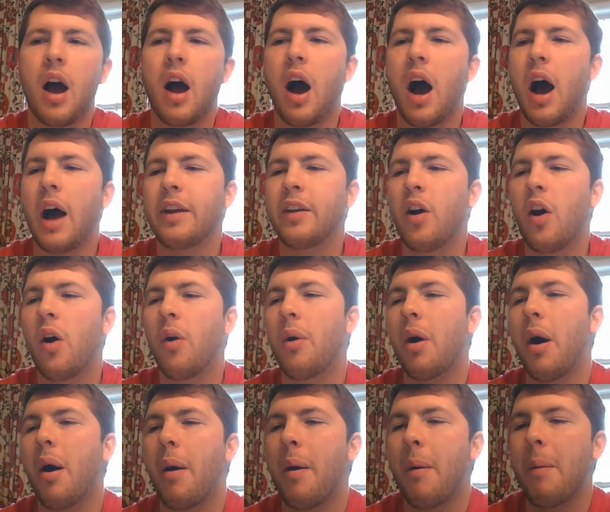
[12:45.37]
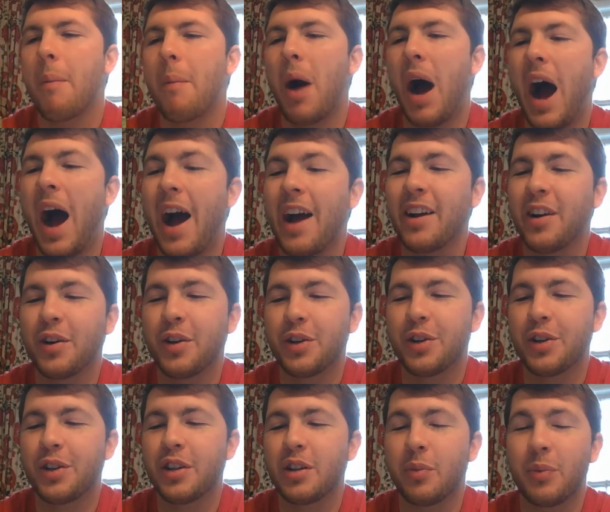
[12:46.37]
I know I
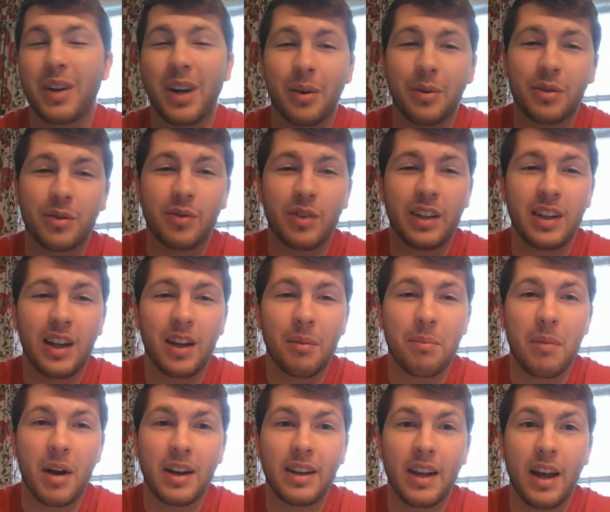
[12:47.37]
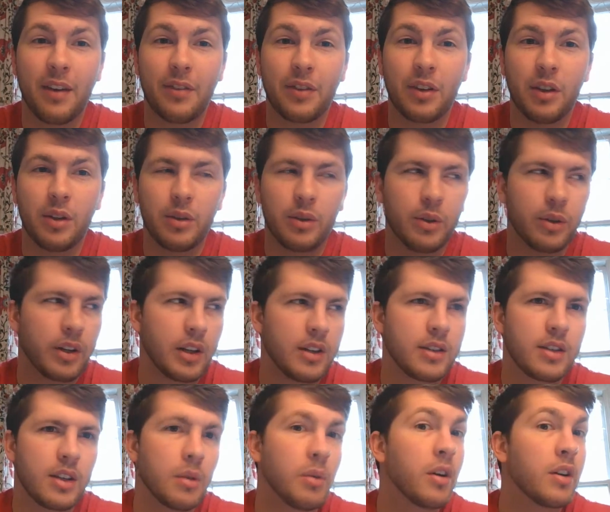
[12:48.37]
heard when I was reading, my nephew
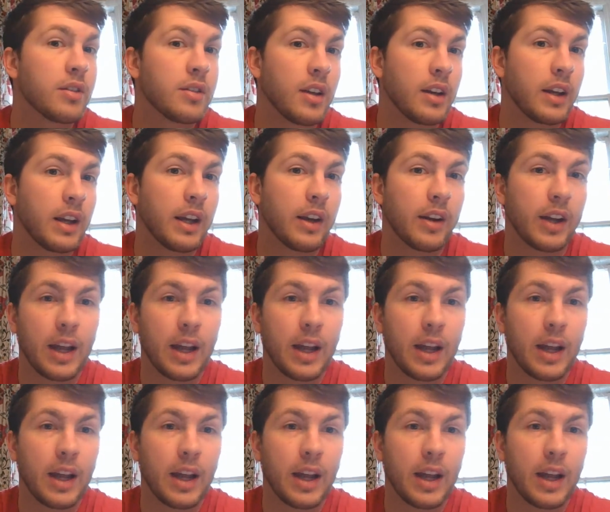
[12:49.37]
Lucas, he was sitting here,